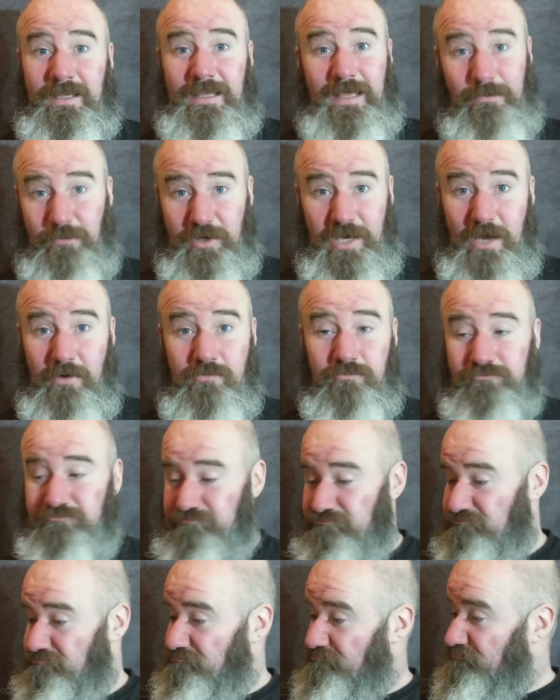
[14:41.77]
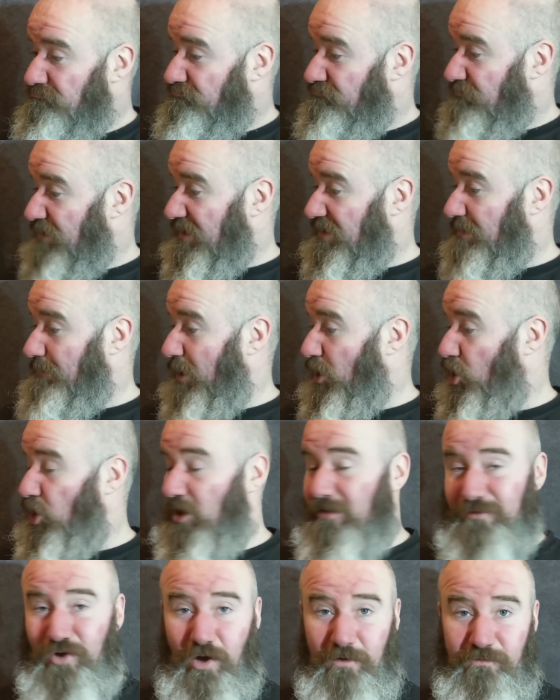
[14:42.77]
There we go. That's about
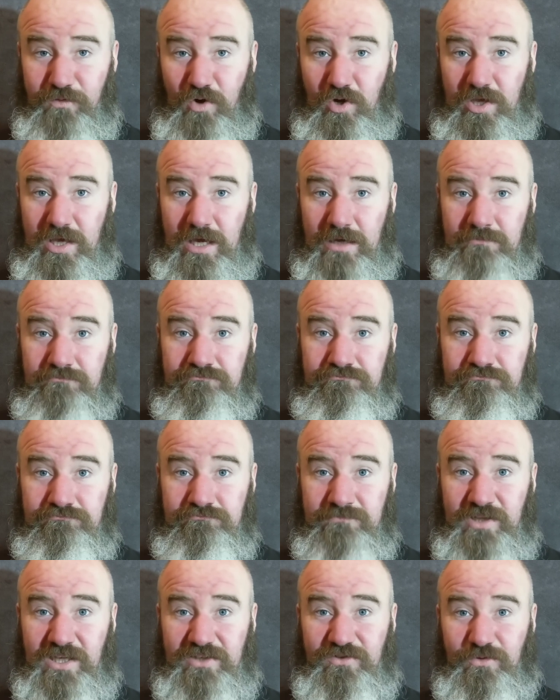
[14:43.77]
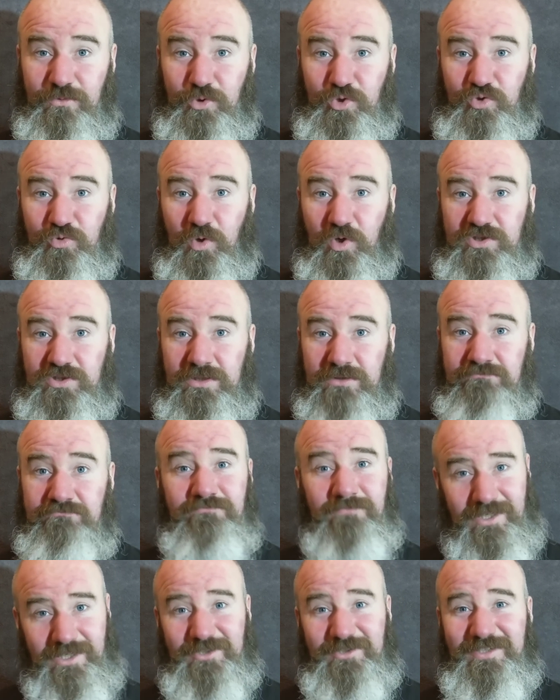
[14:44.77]
all I've got for you. Thanks so much for watching,
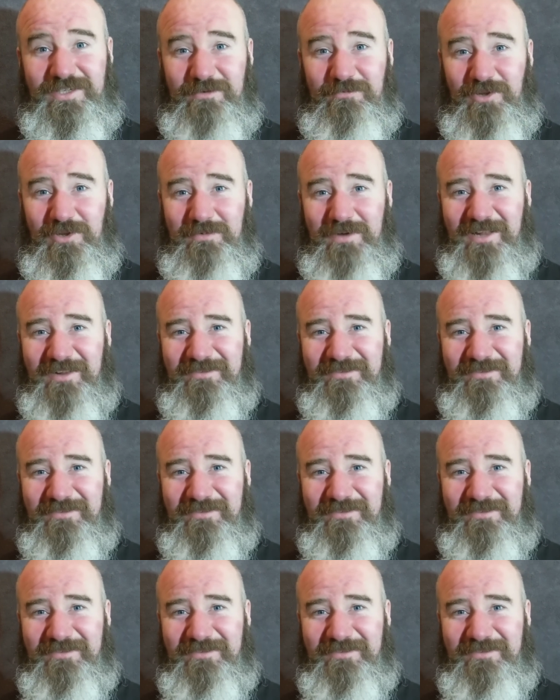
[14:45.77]
and I'll see you on the